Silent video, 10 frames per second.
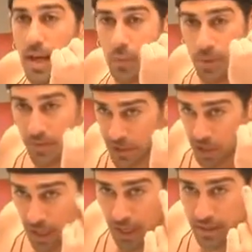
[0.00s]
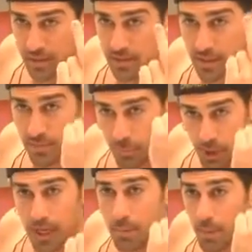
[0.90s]
And we have a chance to
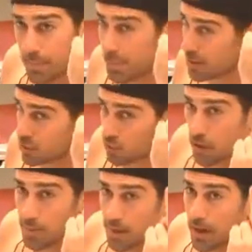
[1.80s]
break up a strong pair.